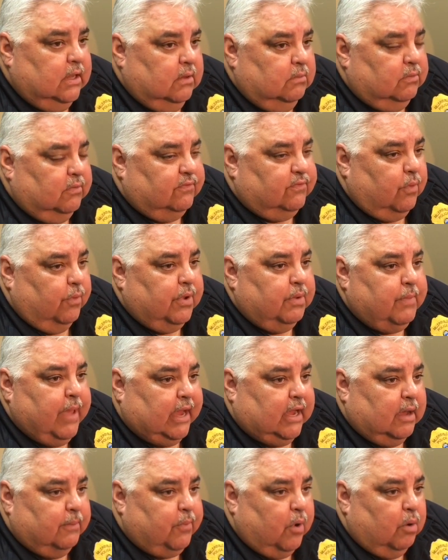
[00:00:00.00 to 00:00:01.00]
before we
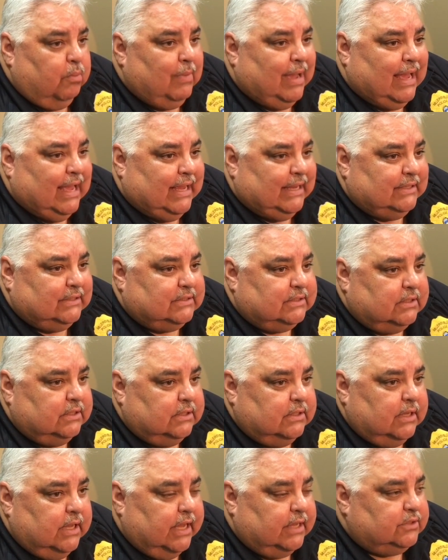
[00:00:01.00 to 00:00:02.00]
make up our minds
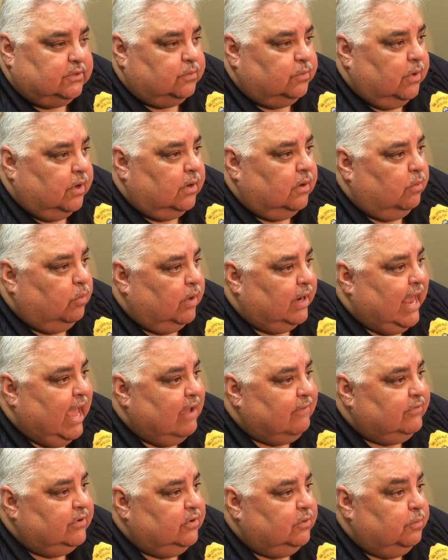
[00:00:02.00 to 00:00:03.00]
as to what
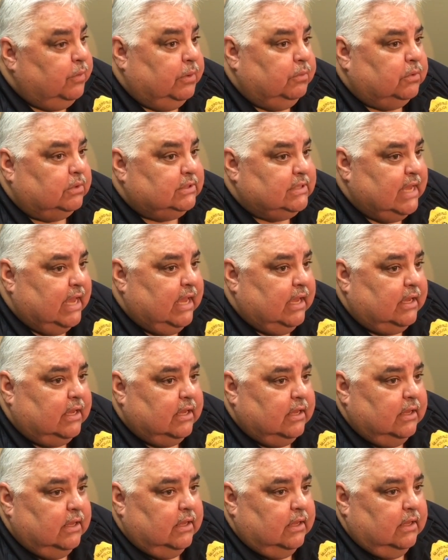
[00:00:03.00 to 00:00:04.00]
avenue we will take
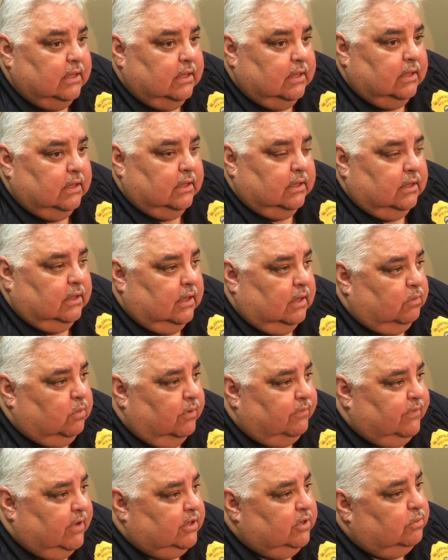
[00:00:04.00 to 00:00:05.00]
and
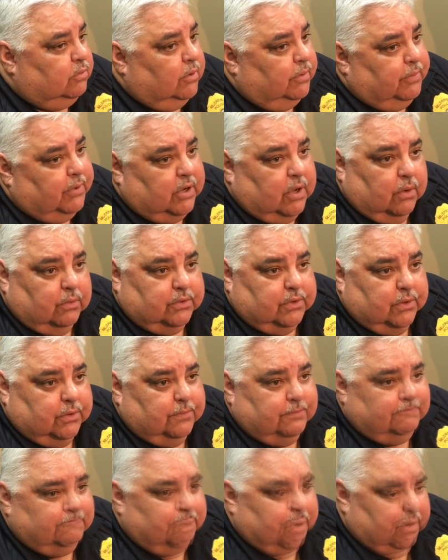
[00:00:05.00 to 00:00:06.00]
what venue we will go to.
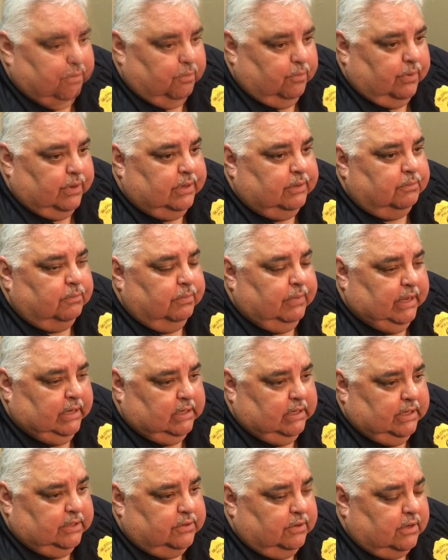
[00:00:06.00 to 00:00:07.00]
We
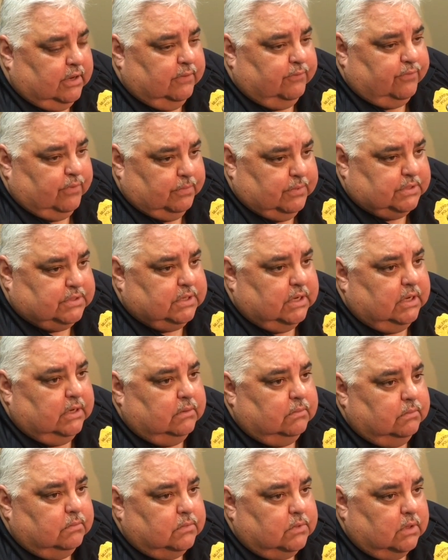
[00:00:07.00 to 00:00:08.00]
immediately took him from the
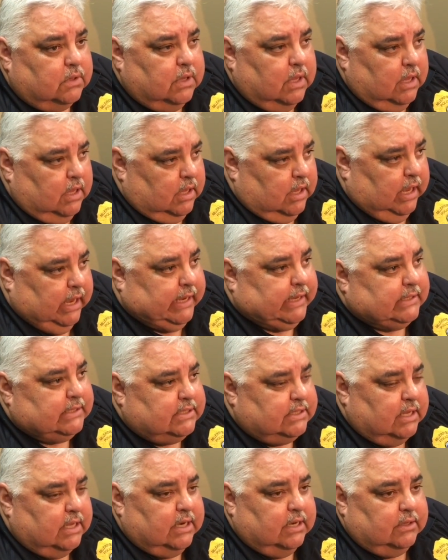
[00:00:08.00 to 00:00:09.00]
scene. He
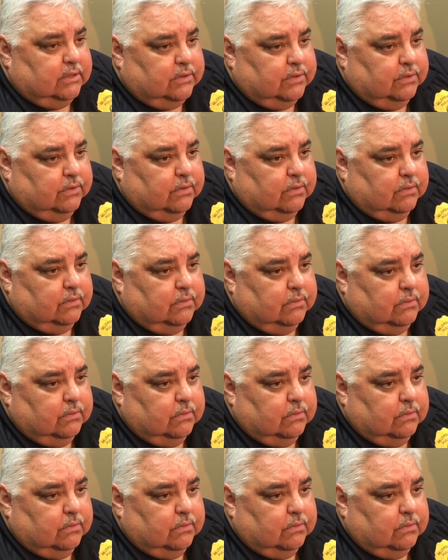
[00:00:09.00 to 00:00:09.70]
consented to